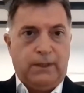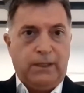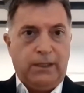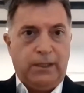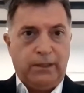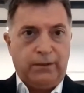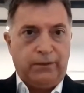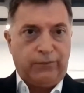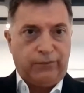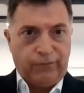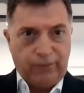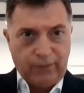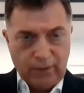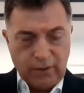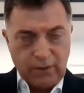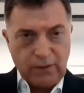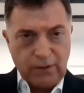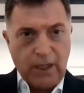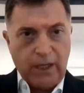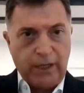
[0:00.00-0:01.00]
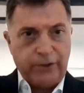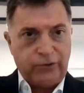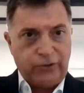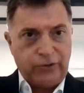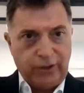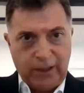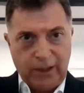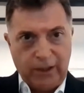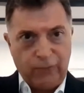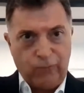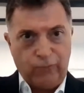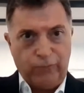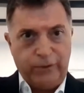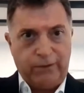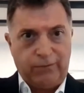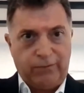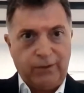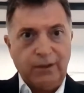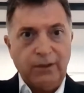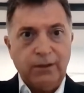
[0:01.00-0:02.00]
his logic and
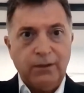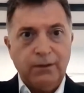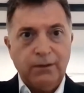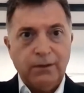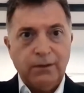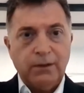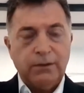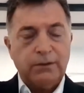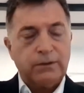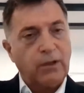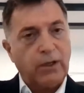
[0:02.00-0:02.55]
reason